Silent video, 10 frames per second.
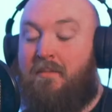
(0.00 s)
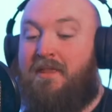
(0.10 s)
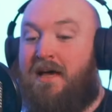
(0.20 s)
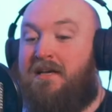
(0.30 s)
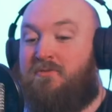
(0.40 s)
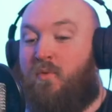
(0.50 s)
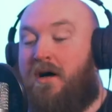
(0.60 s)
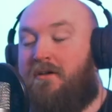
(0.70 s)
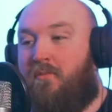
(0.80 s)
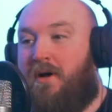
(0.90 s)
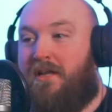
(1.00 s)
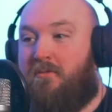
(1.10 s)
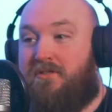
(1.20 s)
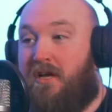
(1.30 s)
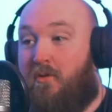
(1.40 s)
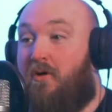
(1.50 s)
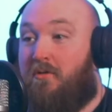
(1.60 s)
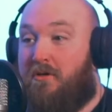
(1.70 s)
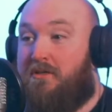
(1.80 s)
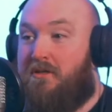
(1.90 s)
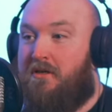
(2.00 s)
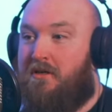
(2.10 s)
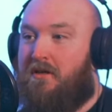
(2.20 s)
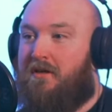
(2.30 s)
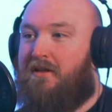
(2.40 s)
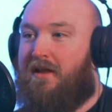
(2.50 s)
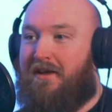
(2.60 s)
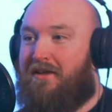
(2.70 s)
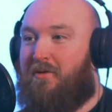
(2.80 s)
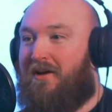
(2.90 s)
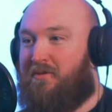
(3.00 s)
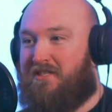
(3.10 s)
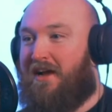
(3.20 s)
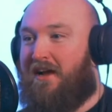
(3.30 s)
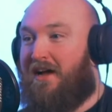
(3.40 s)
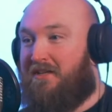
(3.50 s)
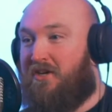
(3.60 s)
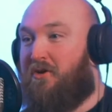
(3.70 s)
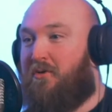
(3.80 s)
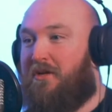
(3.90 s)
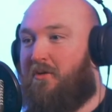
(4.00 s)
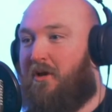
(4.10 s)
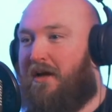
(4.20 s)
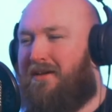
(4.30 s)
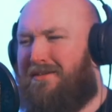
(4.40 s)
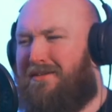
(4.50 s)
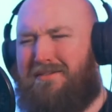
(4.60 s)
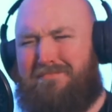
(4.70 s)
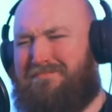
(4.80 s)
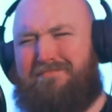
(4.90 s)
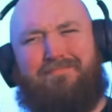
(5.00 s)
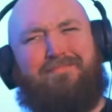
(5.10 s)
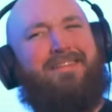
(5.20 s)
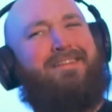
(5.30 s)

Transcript: I mean, that is why your wedding was so awkward. like your wife was like, "I do," and you were like. Hmm.